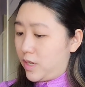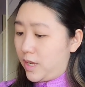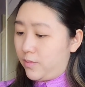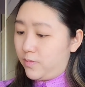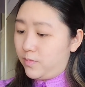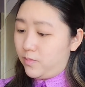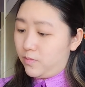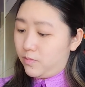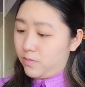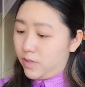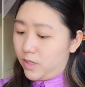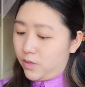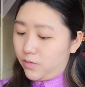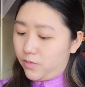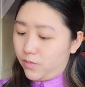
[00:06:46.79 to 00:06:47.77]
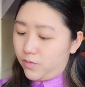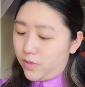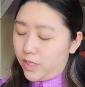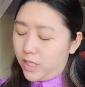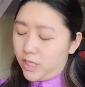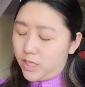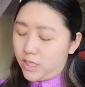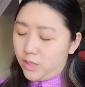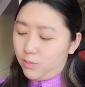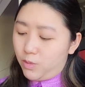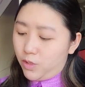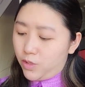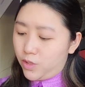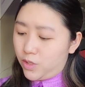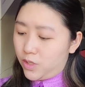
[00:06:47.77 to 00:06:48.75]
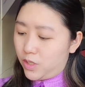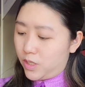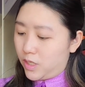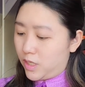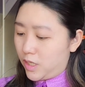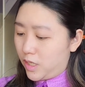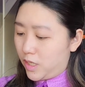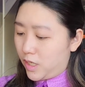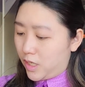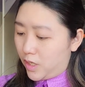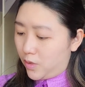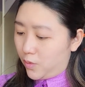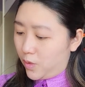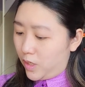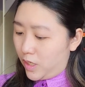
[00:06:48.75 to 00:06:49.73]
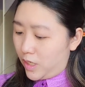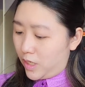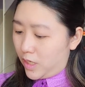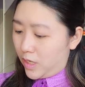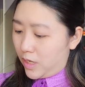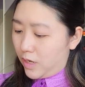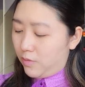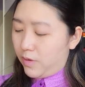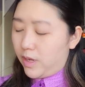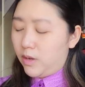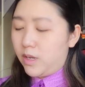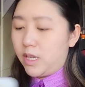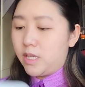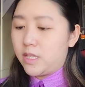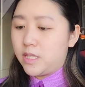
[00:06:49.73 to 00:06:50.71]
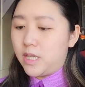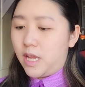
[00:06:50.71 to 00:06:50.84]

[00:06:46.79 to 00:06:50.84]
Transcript: I haven't, I don't really see much, you know, around it.